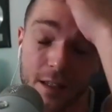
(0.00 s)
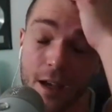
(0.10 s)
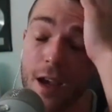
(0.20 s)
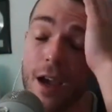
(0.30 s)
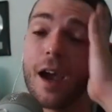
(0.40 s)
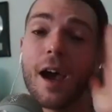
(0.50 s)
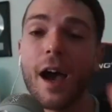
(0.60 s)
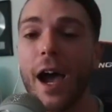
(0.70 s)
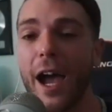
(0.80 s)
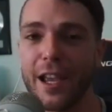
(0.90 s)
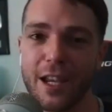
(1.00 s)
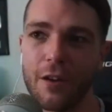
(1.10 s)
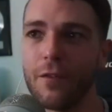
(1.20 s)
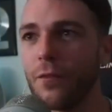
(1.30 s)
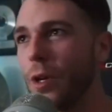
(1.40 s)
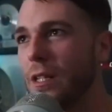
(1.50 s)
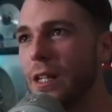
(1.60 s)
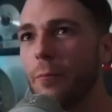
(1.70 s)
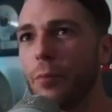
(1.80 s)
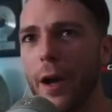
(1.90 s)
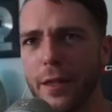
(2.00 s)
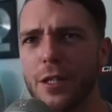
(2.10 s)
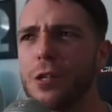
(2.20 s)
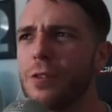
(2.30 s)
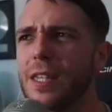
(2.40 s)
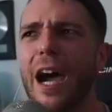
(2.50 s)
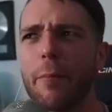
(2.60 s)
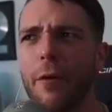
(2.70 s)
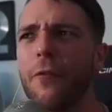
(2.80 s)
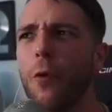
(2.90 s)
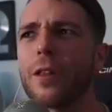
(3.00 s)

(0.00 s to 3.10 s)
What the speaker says: You know, we had done probably the 2CI before this, I think.